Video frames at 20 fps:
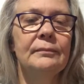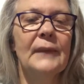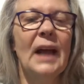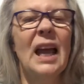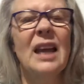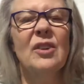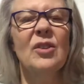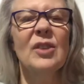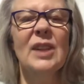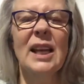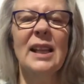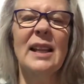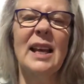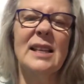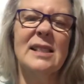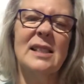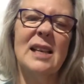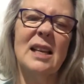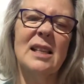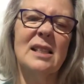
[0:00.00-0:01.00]
I know that
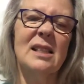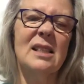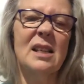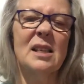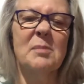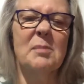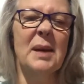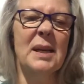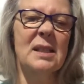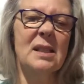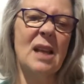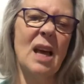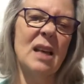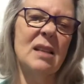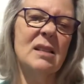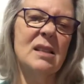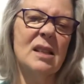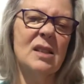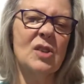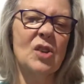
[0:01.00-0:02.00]
last sentence doesn't make
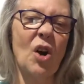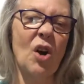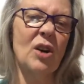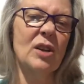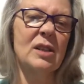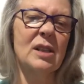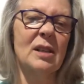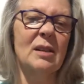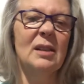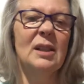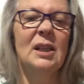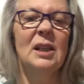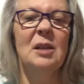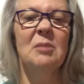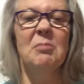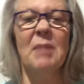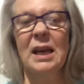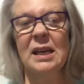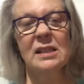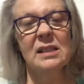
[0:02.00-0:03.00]
sense. It's hard to
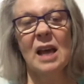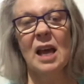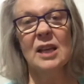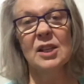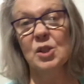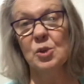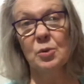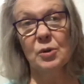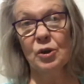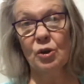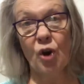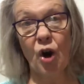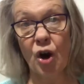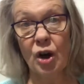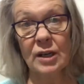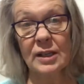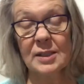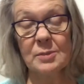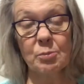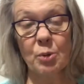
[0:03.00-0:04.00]
make sense when your
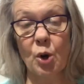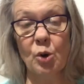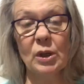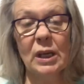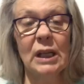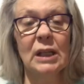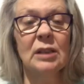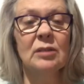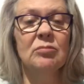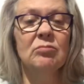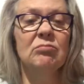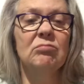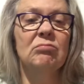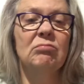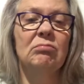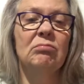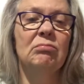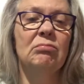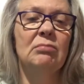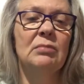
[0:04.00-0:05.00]
heart is broken.
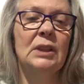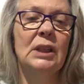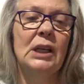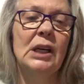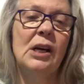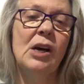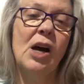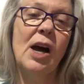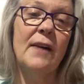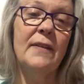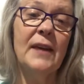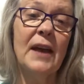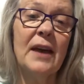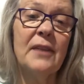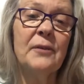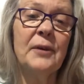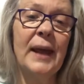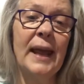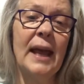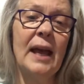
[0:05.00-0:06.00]
On the
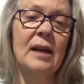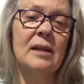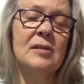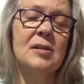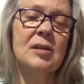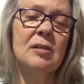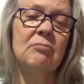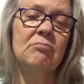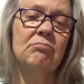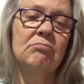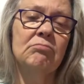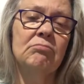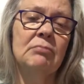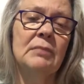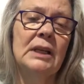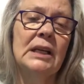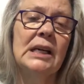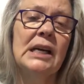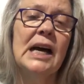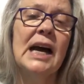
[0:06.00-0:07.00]
other hand,
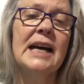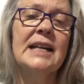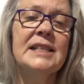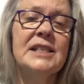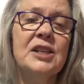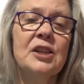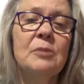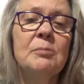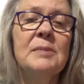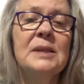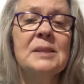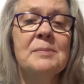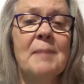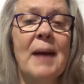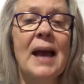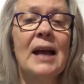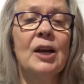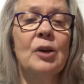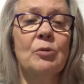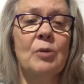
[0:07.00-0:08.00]
until Ms.
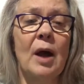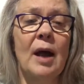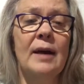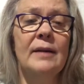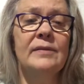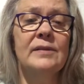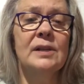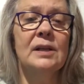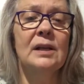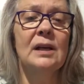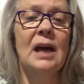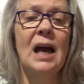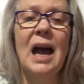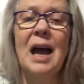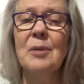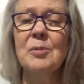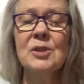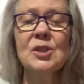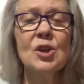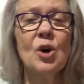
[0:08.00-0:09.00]
Mac arrived, I
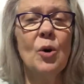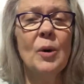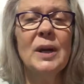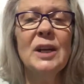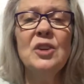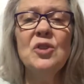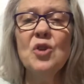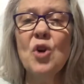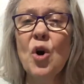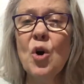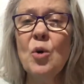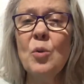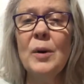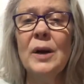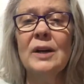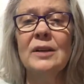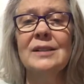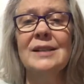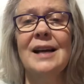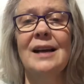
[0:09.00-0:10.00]
was going
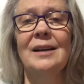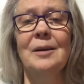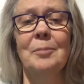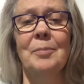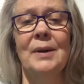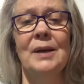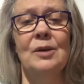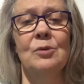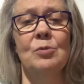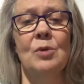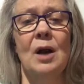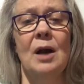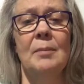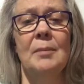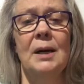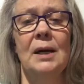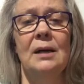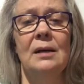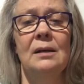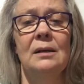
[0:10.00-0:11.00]
nowhere down at
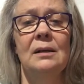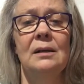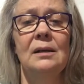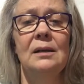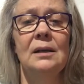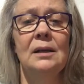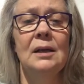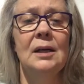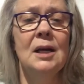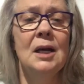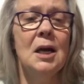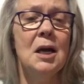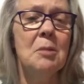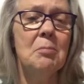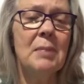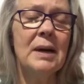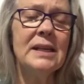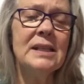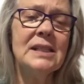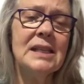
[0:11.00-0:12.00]
Petorama.
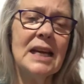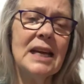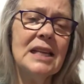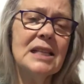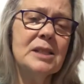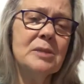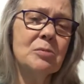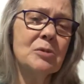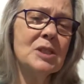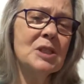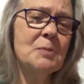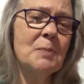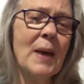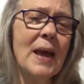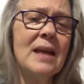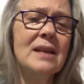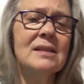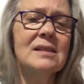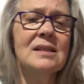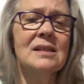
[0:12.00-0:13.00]
My days were
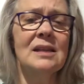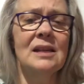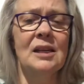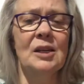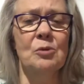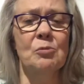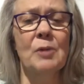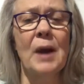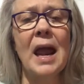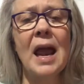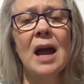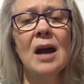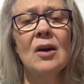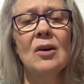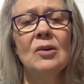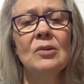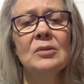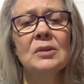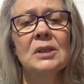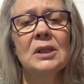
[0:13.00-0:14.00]
spent sitting
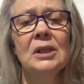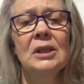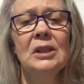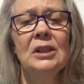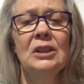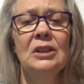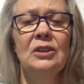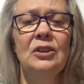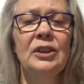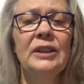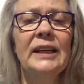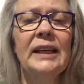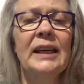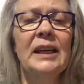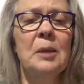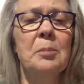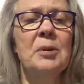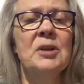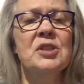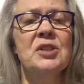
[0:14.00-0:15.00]
around, looking at
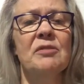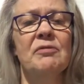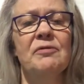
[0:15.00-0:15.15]
a bunch of